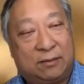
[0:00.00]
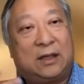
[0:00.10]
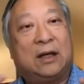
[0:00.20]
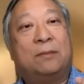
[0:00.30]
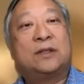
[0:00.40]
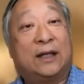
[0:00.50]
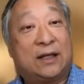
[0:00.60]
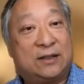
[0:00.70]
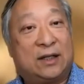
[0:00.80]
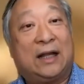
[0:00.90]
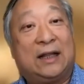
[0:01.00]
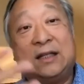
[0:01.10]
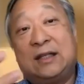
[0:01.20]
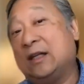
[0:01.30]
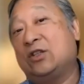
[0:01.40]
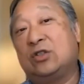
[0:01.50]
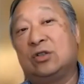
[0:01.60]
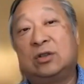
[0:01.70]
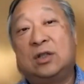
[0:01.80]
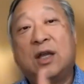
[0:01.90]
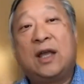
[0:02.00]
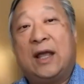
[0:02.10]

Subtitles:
becomes, like I said, highly intentional